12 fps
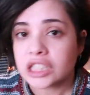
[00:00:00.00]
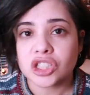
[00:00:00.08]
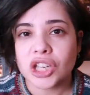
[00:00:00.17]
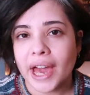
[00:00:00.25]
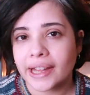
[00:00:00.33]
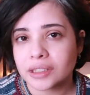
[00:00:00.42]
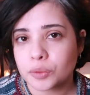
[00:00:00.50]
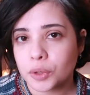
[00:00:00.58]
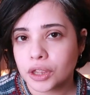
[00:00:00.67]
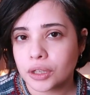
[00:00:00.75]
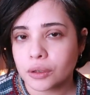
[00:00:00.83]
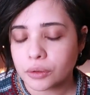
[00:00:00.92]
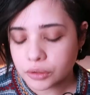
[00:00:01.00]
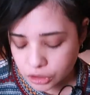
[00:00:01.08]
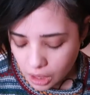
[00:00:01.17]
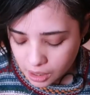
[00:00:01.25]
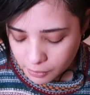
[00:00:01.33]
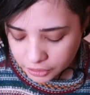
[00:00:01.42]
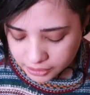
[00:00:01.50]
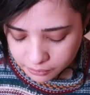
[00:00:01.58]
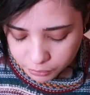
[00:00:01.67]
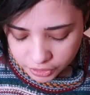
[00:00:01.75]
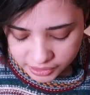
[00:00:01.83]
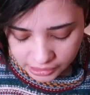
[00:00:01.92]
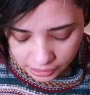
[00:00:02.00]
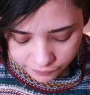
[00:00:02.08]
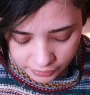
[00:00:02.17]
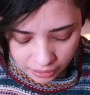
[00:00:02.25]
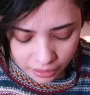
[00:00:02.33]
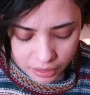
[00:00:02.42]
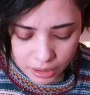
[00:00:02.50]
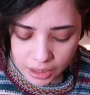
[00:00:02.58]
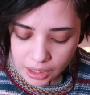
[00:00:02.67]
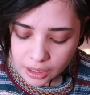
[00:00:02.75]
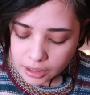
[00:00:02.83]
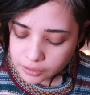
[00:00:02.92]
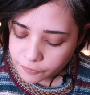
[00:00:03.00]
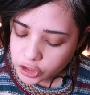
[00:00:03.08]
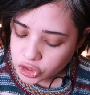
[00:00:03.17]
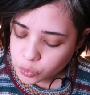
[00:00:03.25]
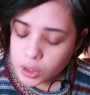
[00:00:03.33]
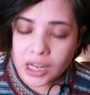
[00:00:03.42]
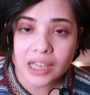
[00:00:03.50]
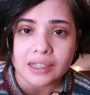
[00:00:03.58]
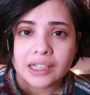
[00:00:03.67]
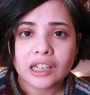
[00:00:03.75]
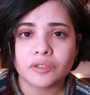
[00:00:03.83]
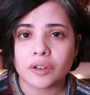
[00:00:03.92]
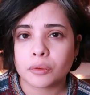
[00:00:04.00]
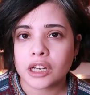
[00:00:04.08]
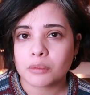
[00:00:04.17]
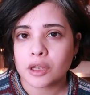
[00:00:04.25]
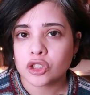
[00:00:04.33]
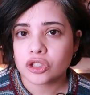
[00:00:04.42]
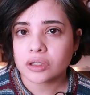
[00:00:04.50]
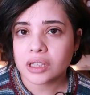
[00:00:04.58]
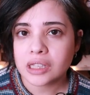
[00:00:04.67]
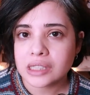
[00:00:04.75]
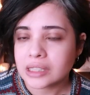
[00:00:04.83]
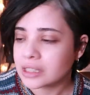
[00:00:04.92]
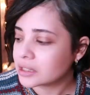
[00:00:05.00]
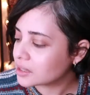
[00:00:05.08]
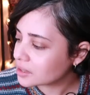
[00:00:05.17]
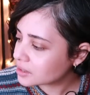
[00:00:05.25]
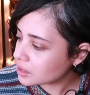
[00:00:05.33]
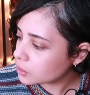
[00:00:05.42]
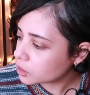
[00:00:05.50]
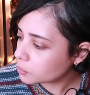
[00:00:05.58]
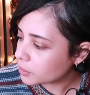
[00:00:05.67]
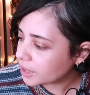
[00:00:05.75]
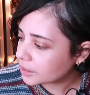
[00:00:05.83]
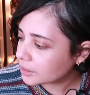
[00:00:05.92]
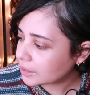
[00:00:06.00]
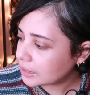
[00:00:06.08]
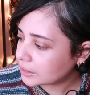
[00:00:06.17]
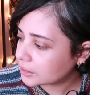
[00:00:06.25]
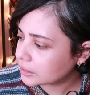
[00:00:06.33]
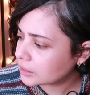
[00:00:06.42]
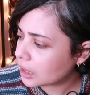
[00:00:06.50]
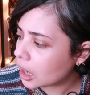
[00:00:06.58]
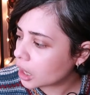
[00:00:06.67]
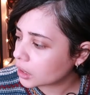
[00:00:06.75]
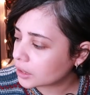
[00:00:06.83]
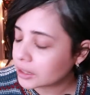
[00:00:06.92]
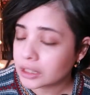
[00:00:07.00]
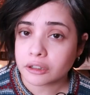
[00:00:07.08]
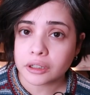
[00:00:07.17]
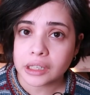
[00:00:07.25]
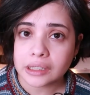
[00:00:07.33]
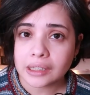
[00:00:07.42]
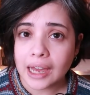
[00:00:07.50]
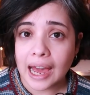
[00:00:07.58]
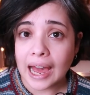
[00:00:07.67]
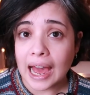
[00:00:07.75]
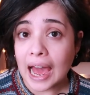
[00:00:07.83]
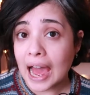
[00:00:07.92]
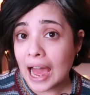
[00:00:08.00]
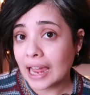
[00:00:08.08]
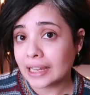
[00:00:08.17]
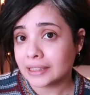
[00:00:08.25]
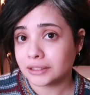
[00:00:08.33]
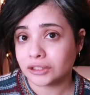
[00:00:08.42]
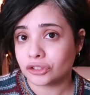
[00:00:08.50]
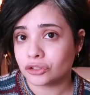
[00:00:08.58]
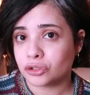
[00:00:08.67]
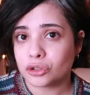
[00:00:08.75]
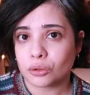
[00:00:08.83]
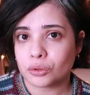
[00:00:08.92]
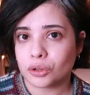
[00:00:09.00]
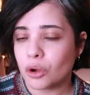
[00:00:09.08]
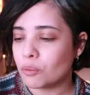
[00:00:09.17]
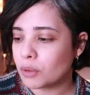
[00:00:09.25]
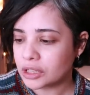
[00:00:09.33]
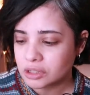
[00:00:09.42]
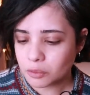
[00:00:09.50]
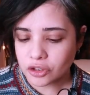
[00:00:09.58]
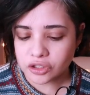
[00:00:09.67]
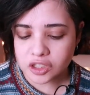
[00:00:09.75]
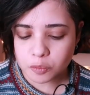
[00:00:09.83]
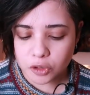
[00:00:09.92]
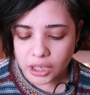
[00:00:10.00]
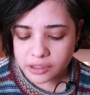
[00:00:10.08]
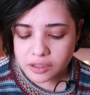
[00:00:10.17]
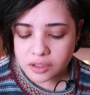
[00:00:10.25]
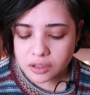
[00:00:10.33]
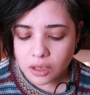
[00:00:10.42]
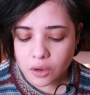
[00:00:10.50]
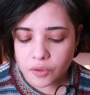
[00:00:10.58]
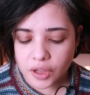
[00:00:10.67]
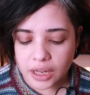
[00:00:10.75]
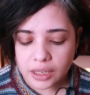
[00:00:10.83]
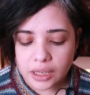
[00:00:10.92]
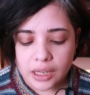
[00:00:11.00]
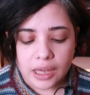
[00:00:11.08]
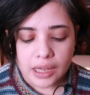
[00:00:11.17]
chat with you, talk about some books that I've got. The first one, I think I've already mentioned this. It's Silk by Caitlin R. Kiernan. I don't know much about this book. I just know that